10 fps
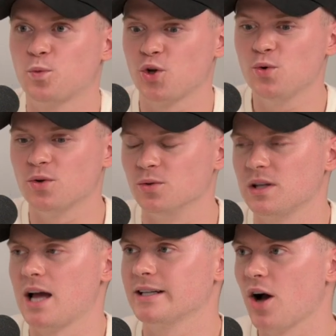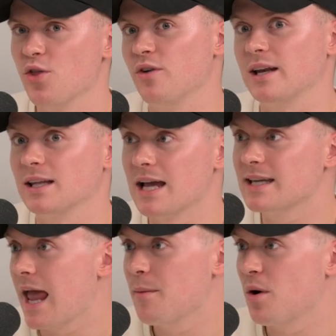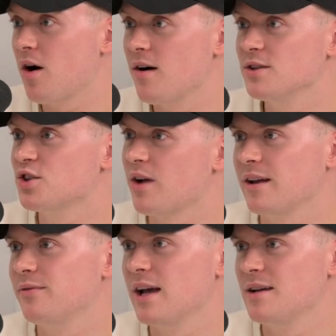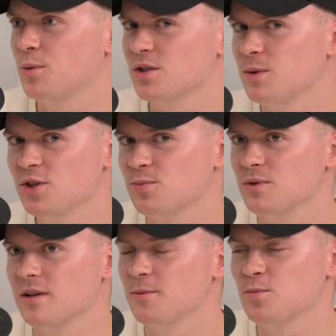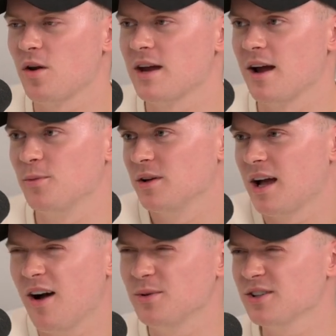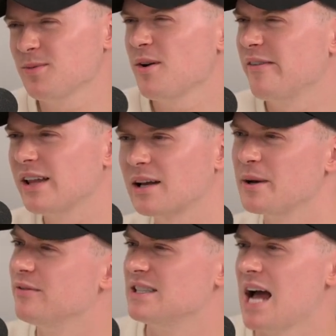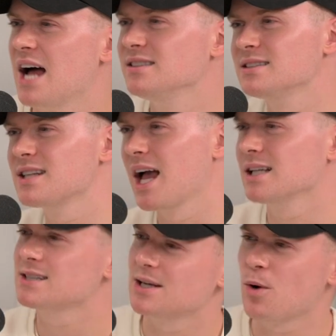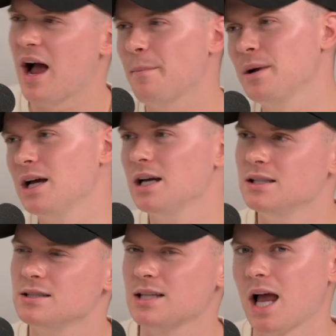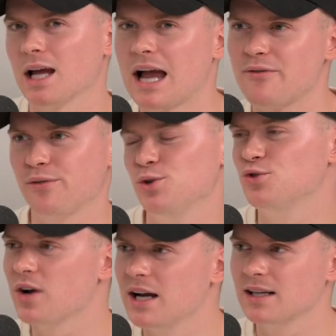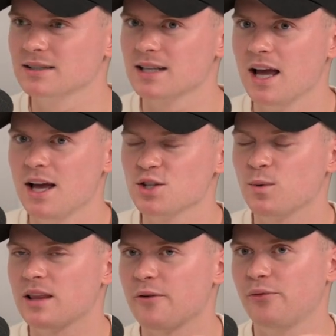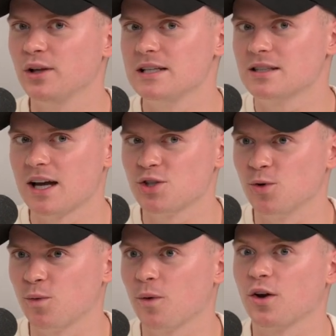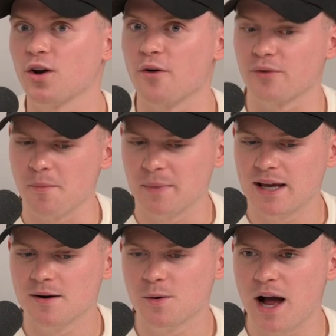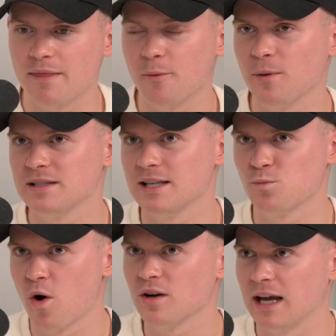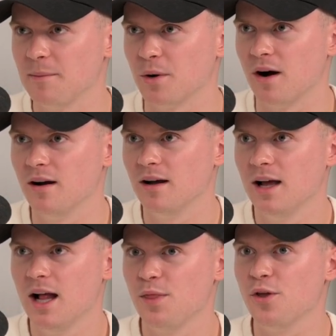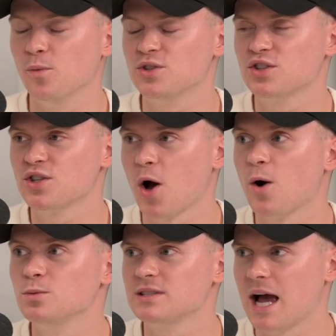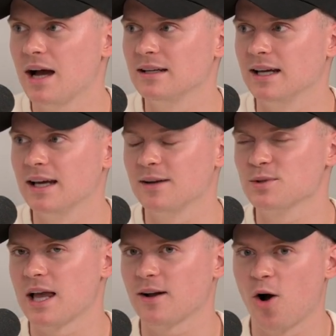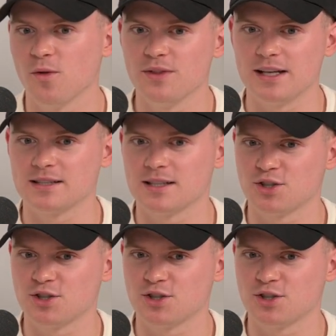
googled like are there any like gay bars or anything because we just it was one night and we were like oh we just want to have like a bit of a dance like see what happens yeah. like have a few drinks so we'd like fully scheduled we were going to go for a meal and then we went to this one gay bar that yeah. was so tiny and it was like on this